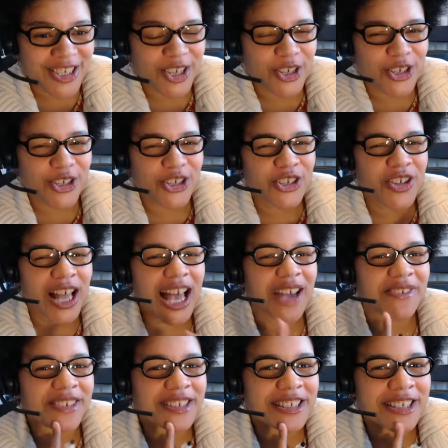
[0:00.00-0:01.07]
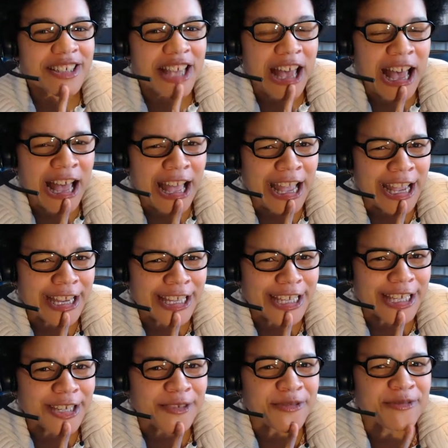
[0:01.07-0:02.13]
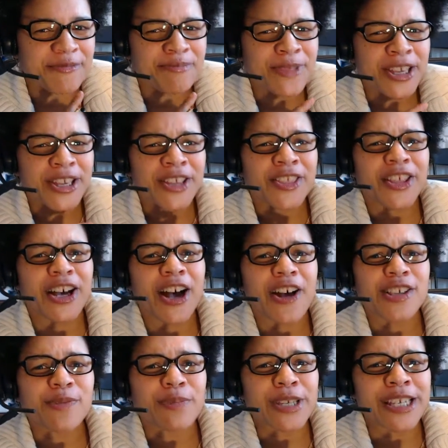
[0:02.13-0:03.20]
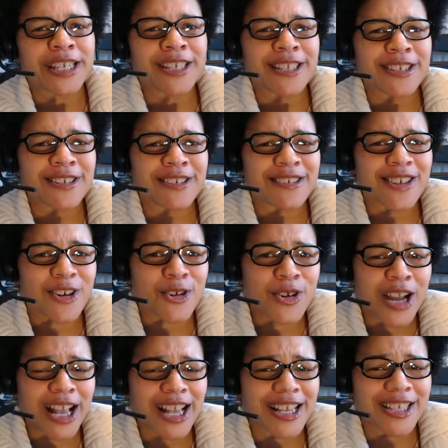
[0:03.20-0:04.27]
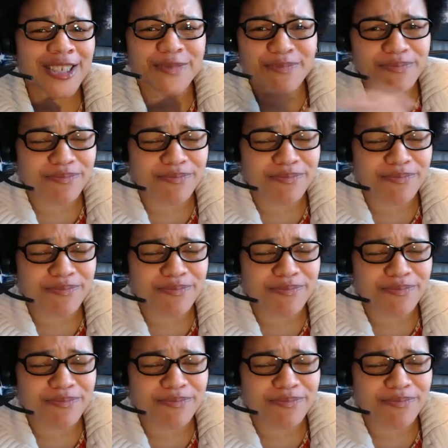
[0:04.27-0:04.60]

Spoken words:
So you'll have to decide if the husband who has